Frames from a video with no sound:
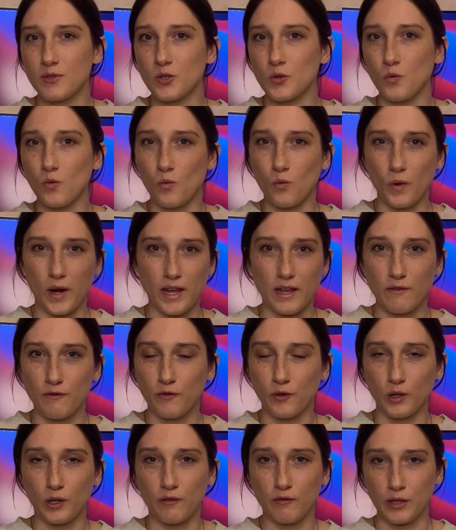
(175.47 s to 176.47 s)
to wait
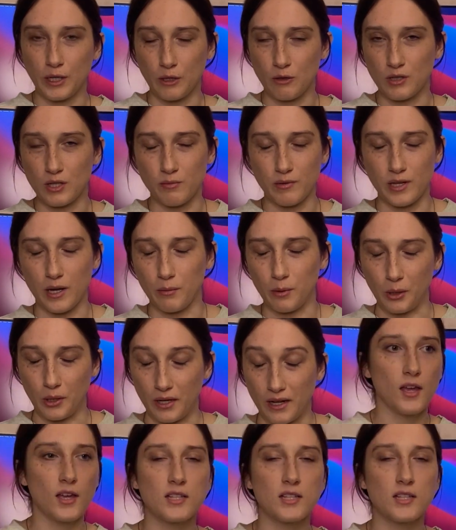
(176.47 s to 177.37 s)
for a video to be uploaded,